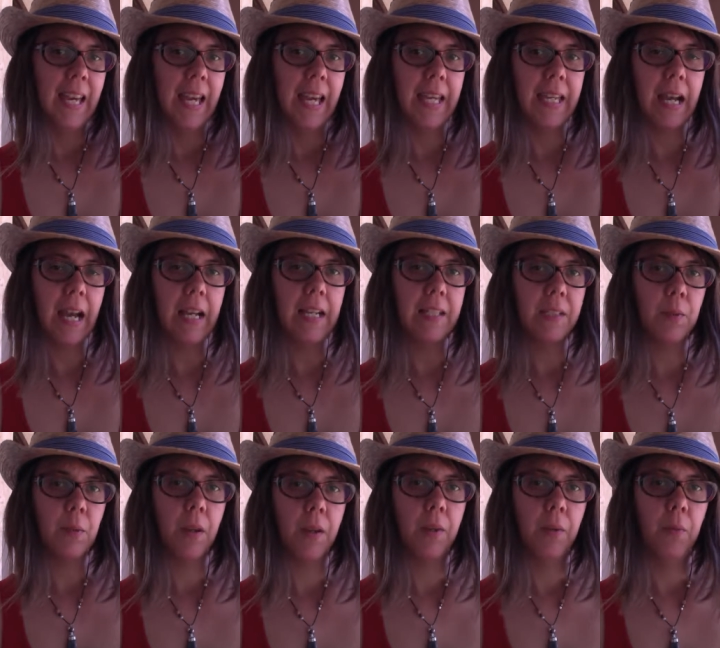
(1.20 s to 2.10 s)
Hey
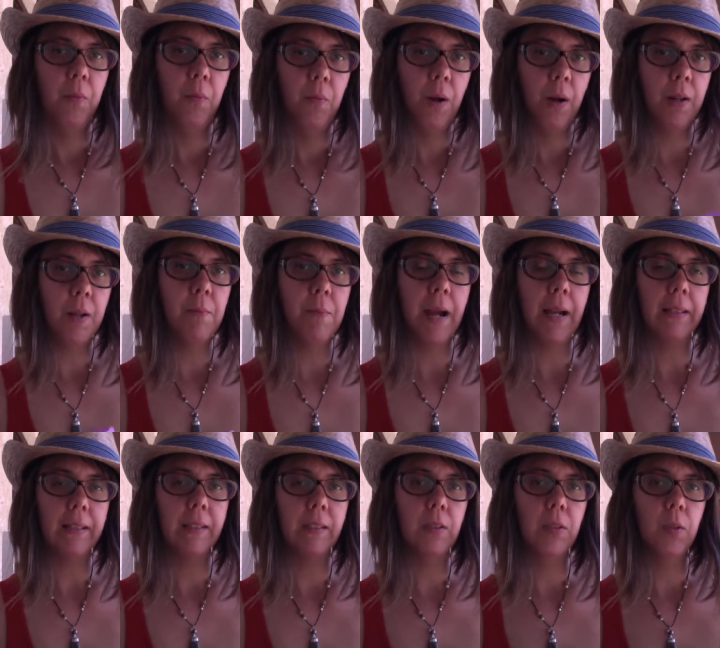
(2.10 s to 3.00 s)
guys, welcome
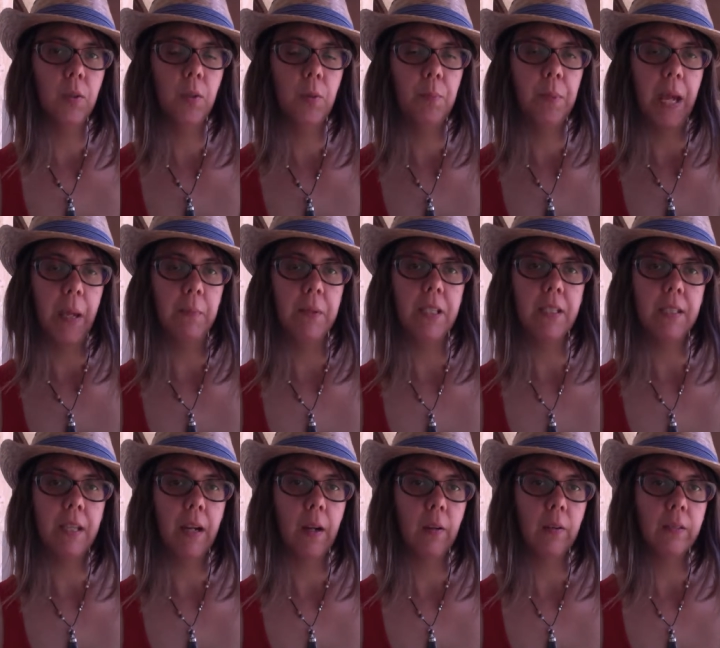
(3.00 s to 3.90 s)
back to Pamela's
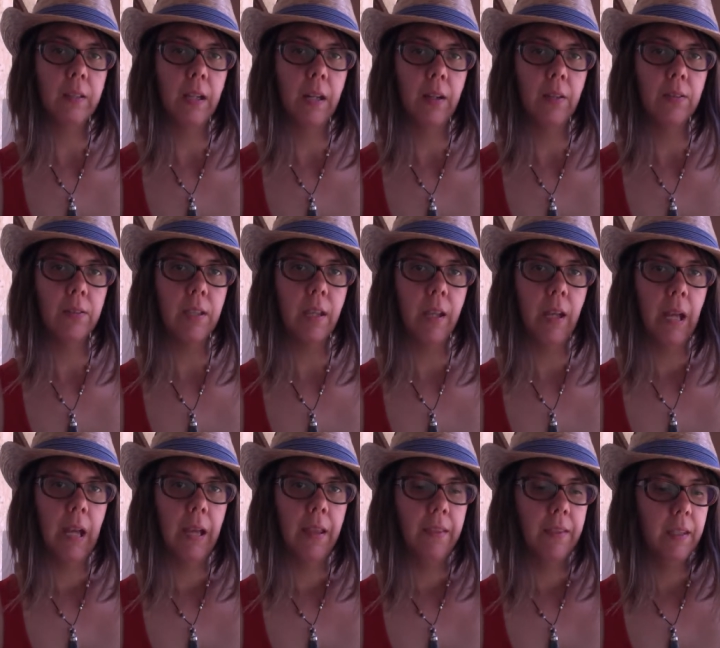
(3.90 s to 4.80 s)
Tarot Tales.
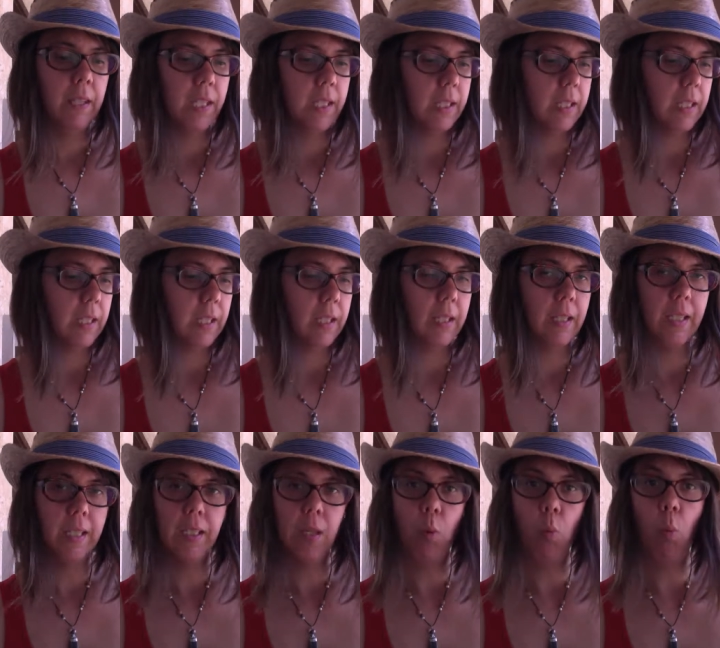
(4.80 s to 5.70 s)
This
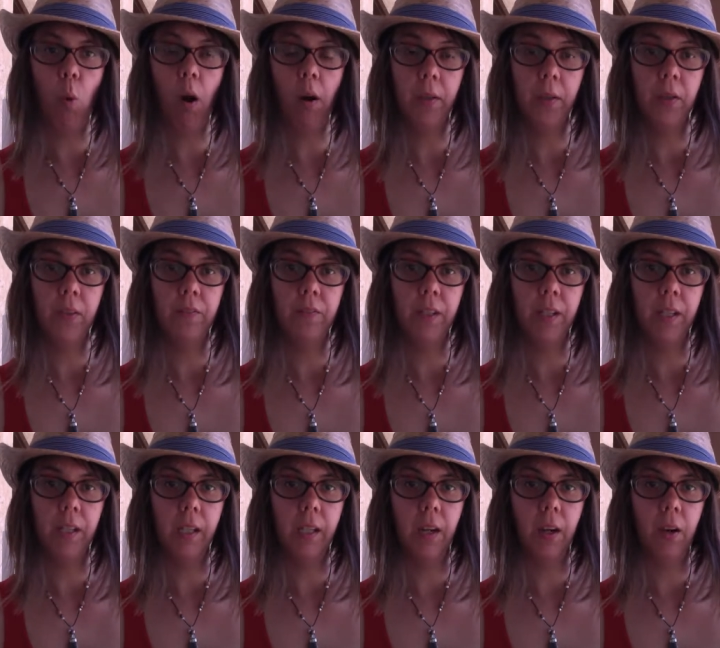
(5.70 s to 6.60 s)
is a walkthrough
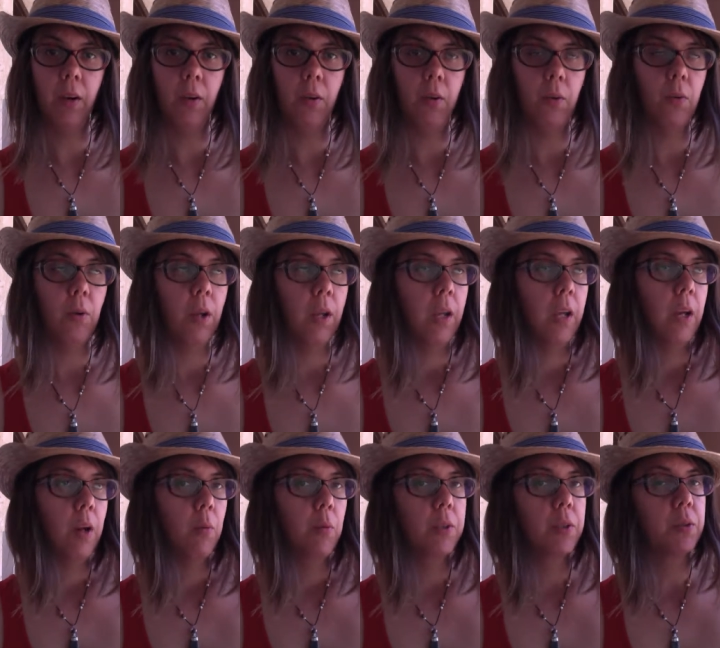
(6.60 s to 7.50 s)
video,
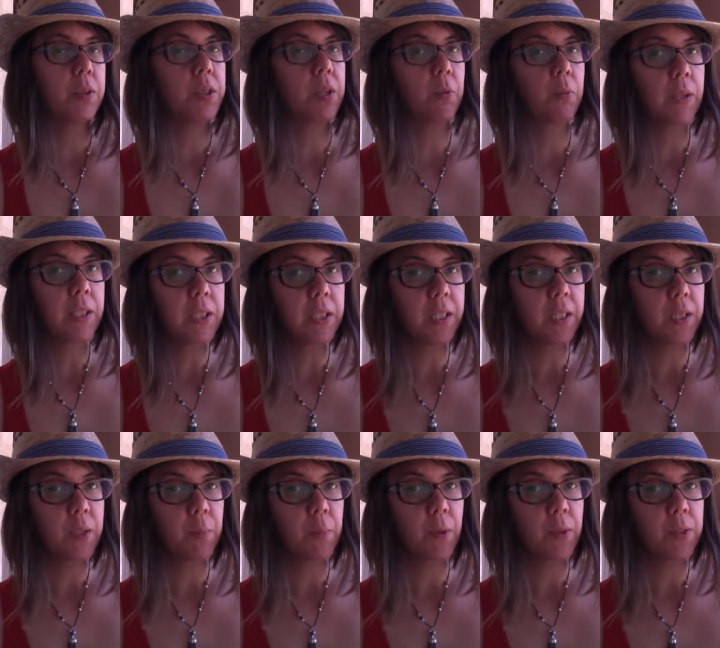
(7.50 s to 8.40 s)
which was originally
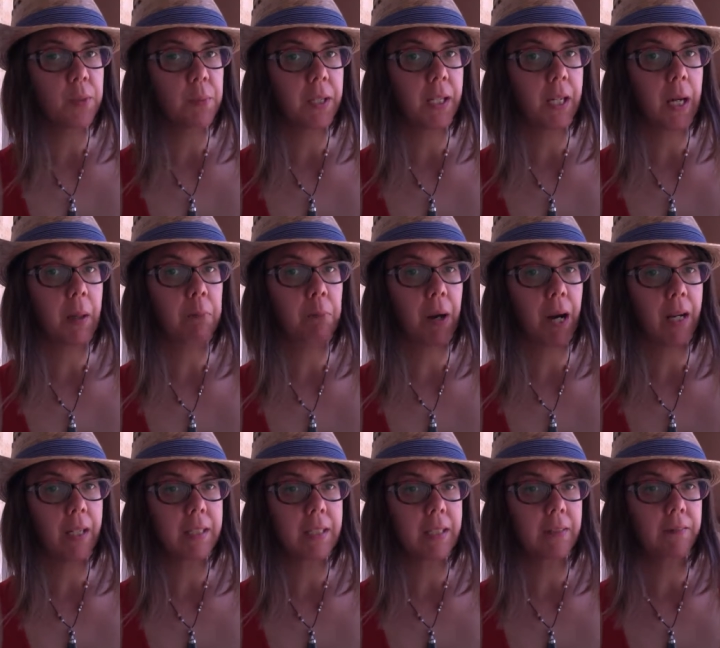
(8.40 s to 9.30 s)
supposed to be an
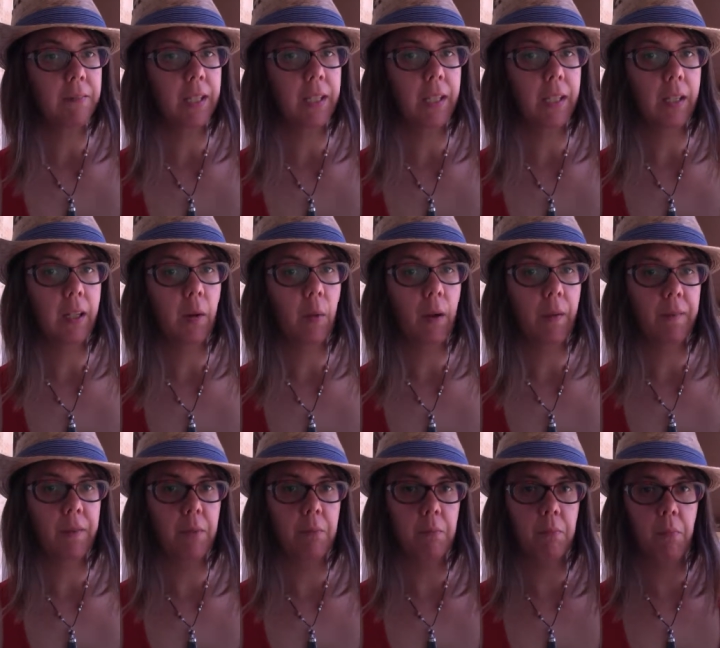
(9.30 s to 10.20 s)
unboxing video
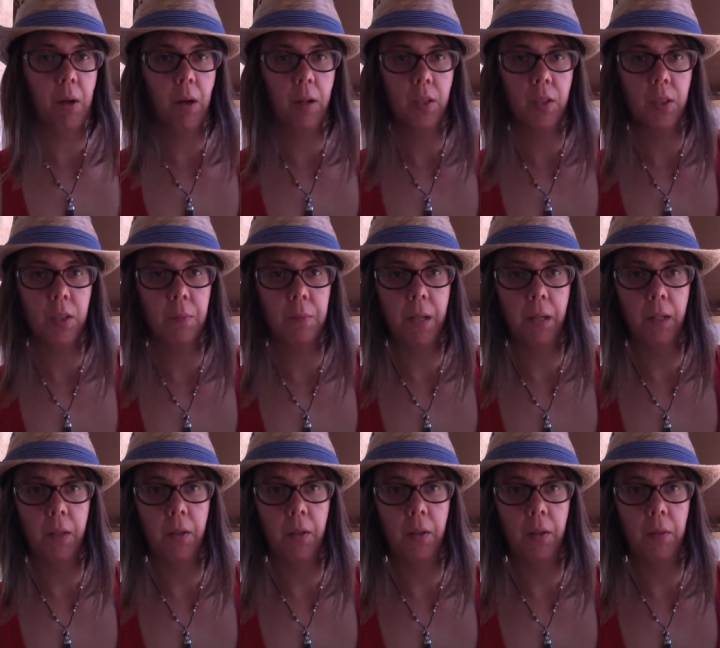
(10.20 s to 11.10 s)
of the
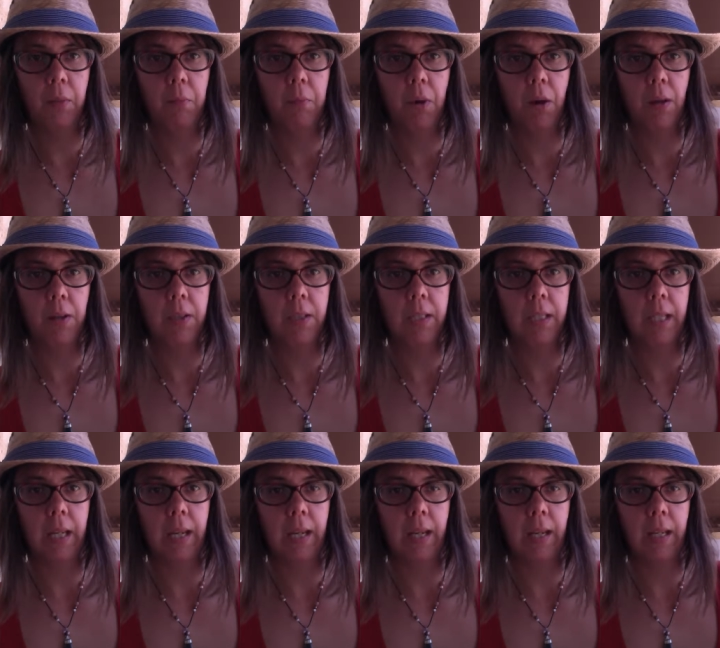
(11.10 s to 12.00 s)
Marshmallow
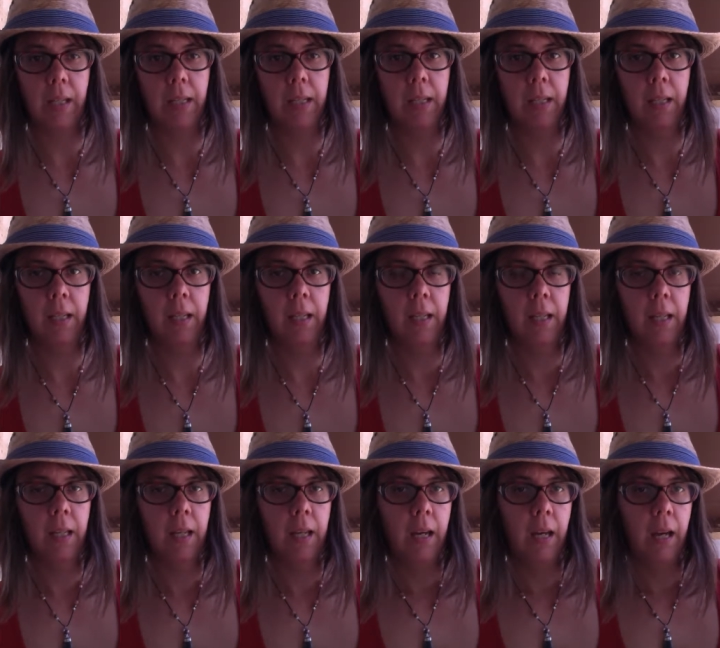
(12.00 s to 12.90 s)
Marseille,
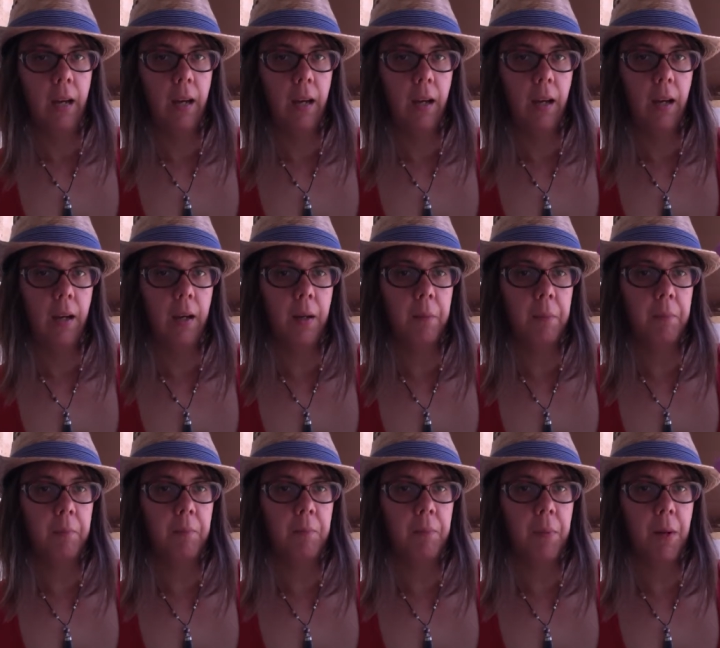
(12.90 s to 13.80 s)

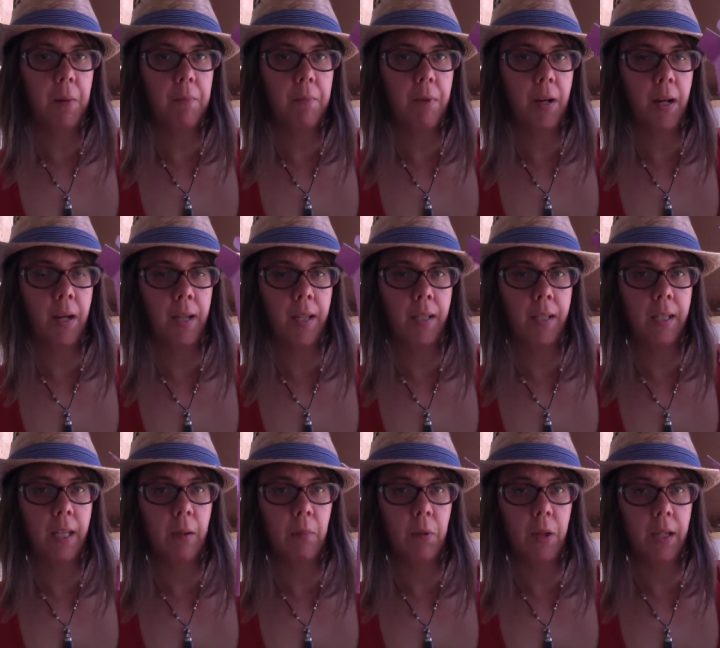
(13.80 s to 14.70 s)
but my
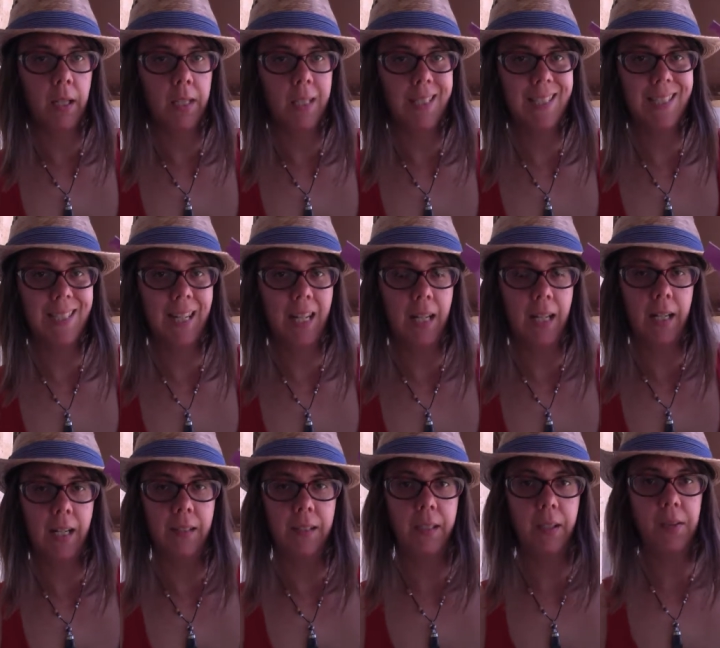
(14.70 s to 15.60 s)
camera had
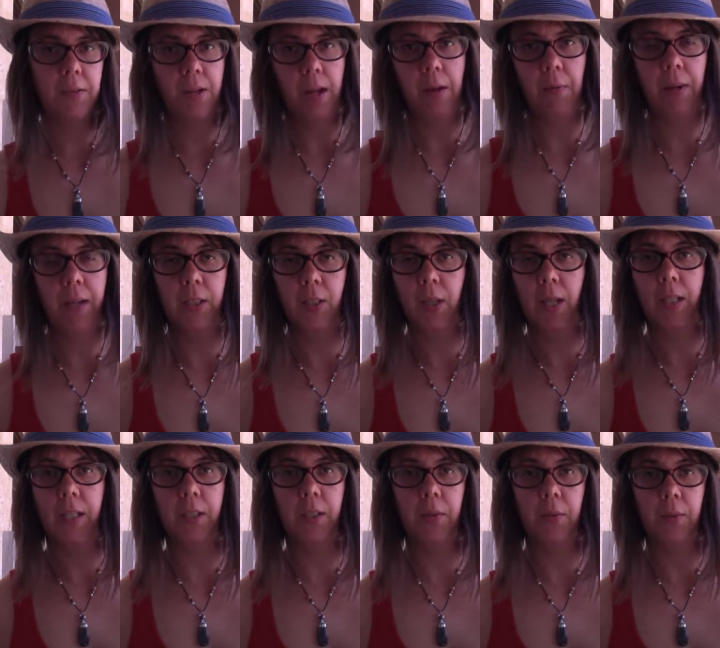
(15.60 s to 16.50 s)
died the other day when I tried
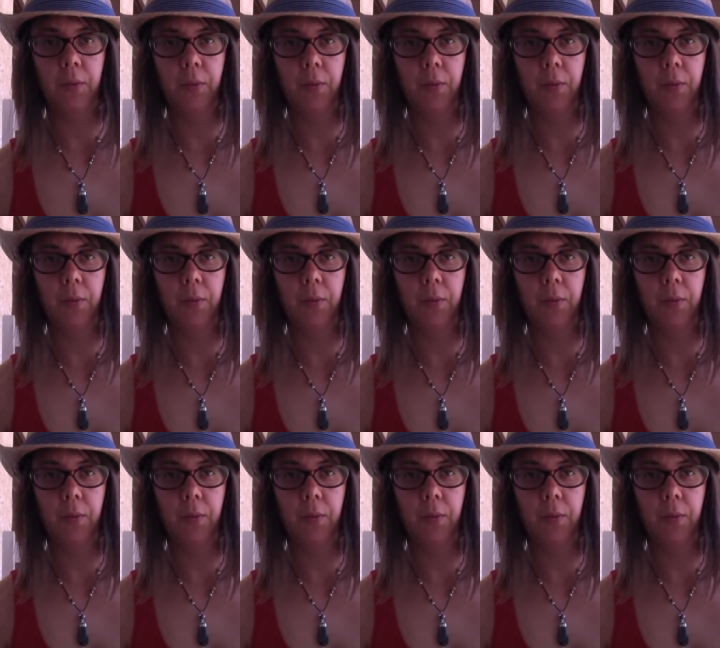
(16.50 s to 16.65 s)
to do